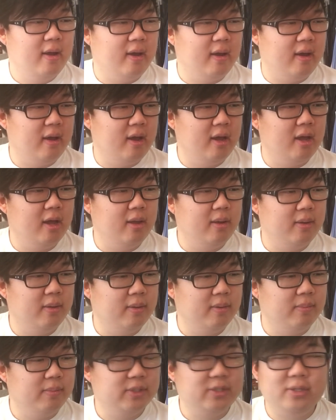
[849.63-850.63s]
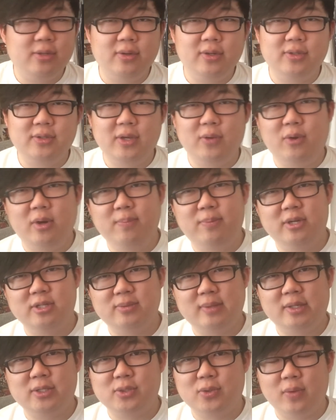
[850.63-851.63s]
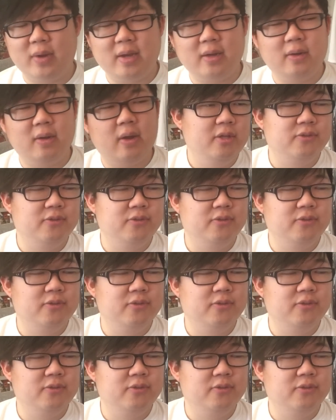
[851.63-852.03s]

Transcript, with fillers: Uh, but seriously, One Punch Man is great.